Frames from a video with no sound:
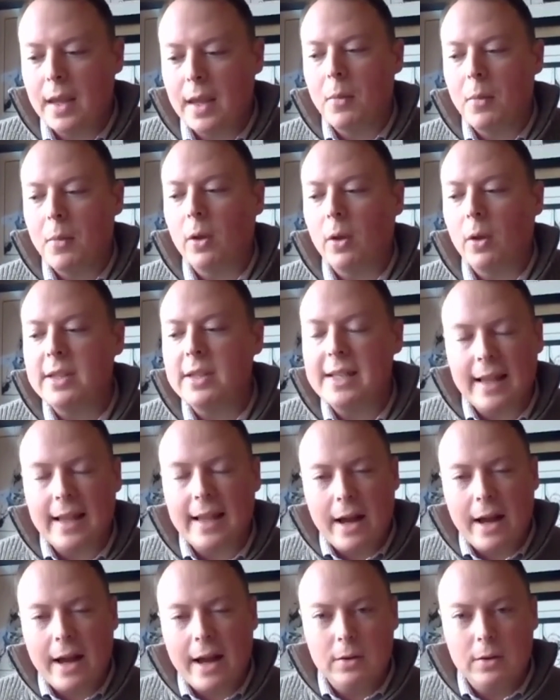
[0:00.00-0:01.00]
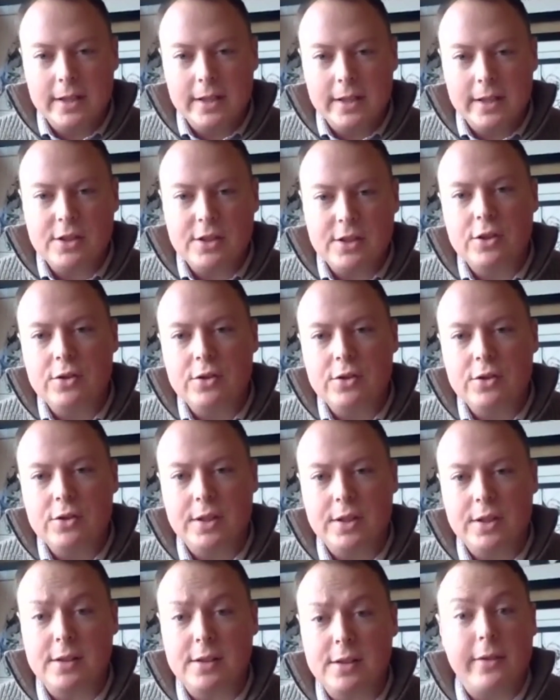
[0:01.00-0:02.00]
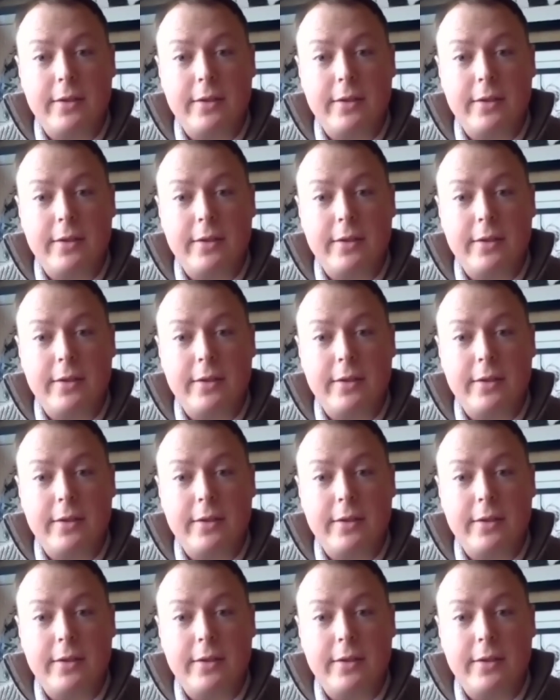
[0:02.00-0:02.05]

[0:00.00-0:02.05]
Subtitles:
multilateral institutions,